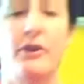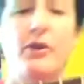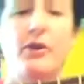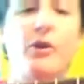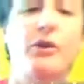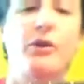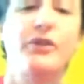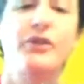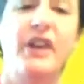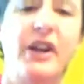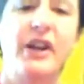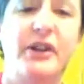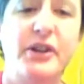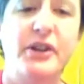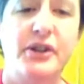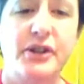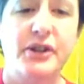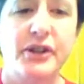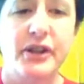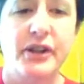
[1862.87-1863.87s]
to hold down
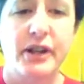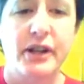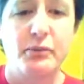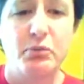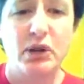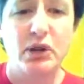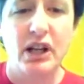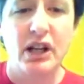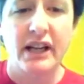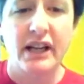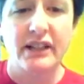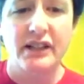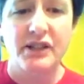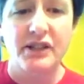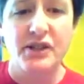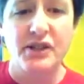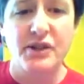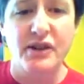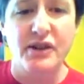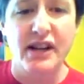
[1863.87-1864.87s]
and you're going to pluck the
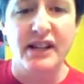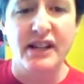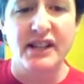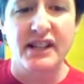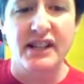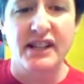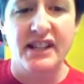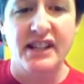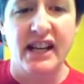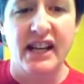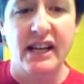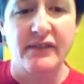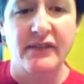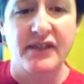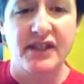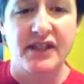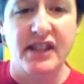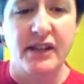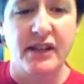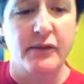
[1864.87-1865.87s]
strings in this kind of
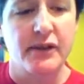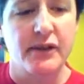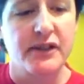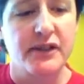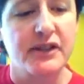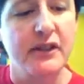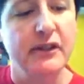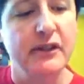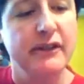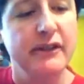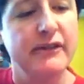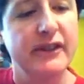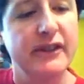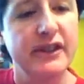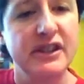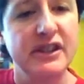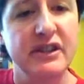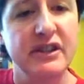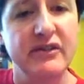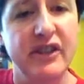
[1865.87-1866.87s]
a sequence. So the
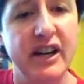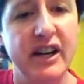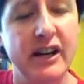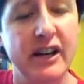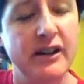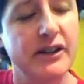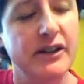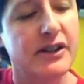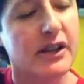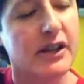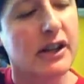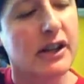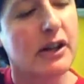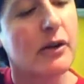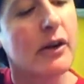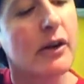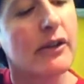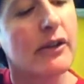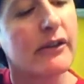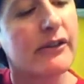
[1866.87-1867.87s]
first finger is going to
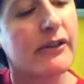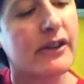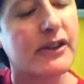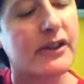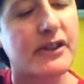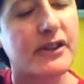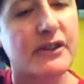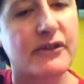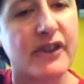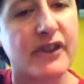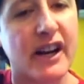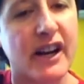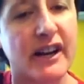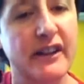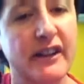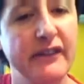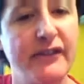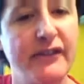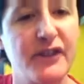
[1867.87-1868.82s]
go on the first fret of the